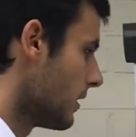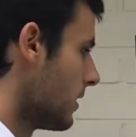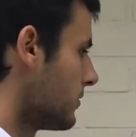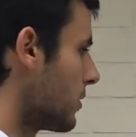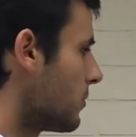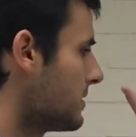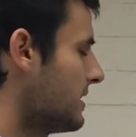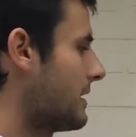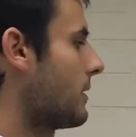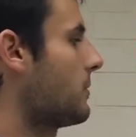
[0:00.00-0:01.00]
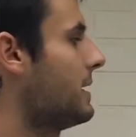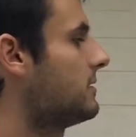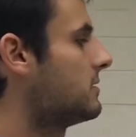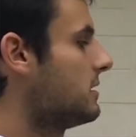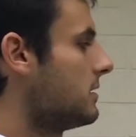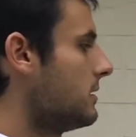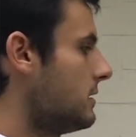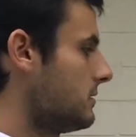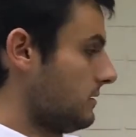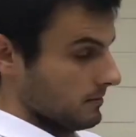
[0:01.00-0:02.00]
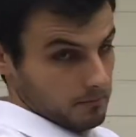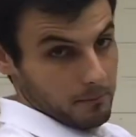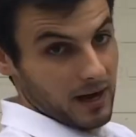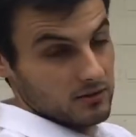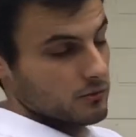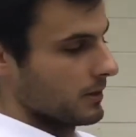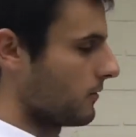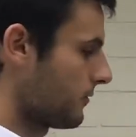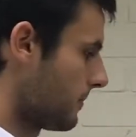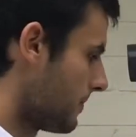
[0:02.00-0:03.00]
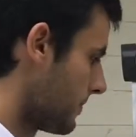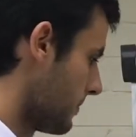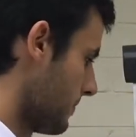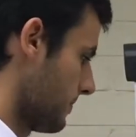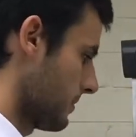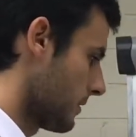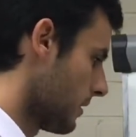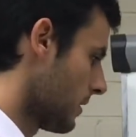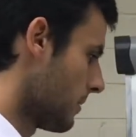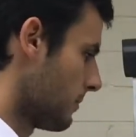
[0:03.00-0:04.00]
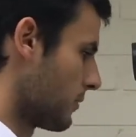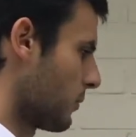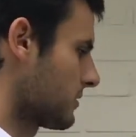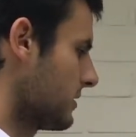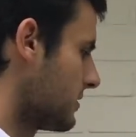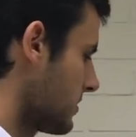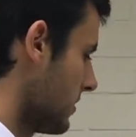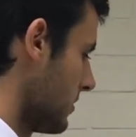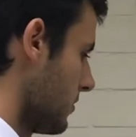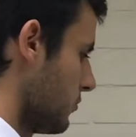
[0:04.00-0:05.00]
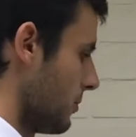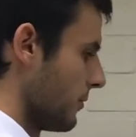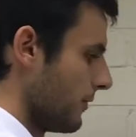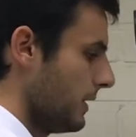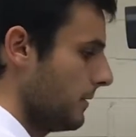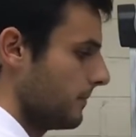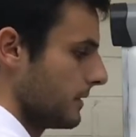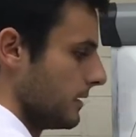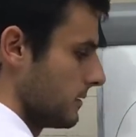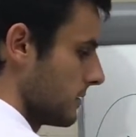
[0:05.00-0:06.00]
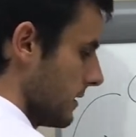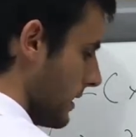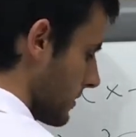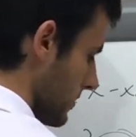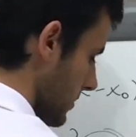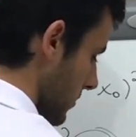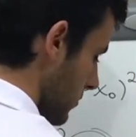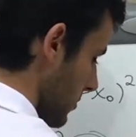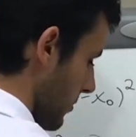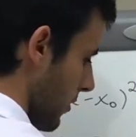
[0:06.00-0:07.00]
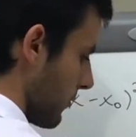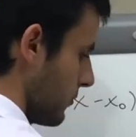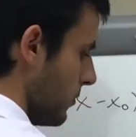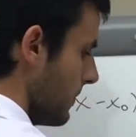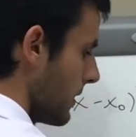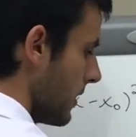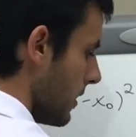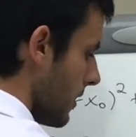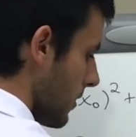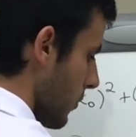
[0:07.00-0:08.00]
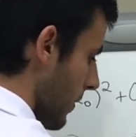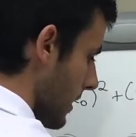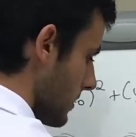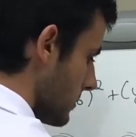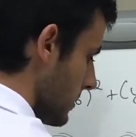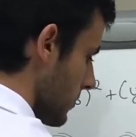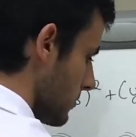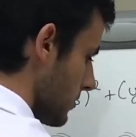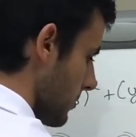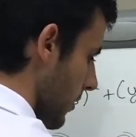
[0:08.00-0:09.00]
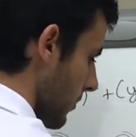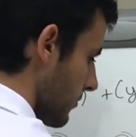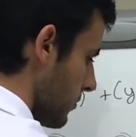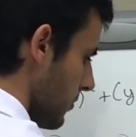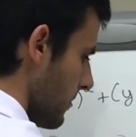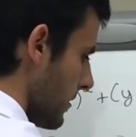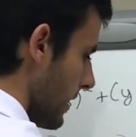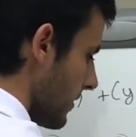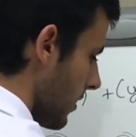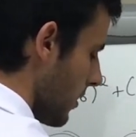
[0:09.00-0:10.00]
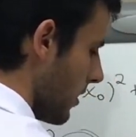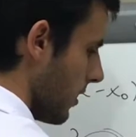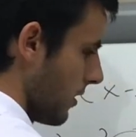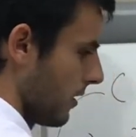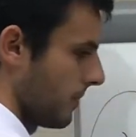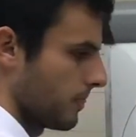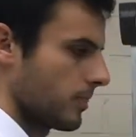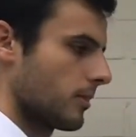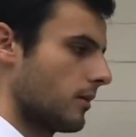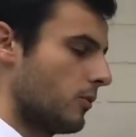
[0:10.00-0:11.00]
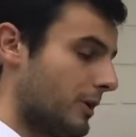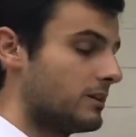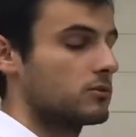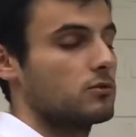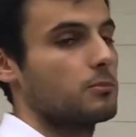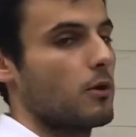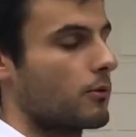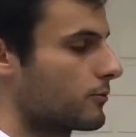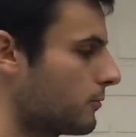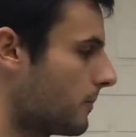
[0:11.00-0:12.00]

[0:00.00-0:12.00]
the only thing that remains is minus 12. But what is a uh, number here is x0 to the power of 2, y0 to the power of 2, and uh, radius to the power of 2.